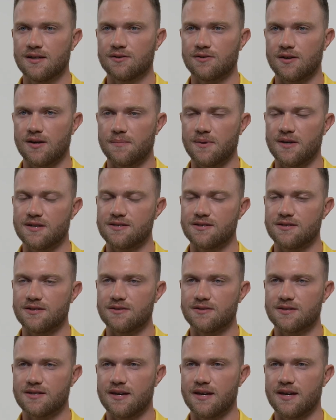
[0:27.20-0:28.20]
great piece of
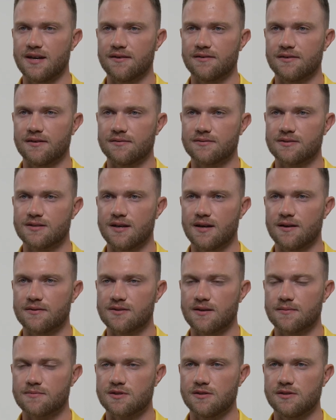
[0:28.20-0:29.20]
news to hear, and I was yeah, I
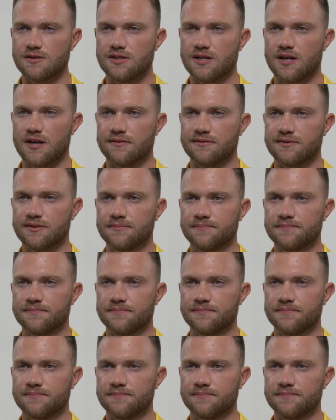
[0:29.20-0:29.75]
was absolutely chuffed.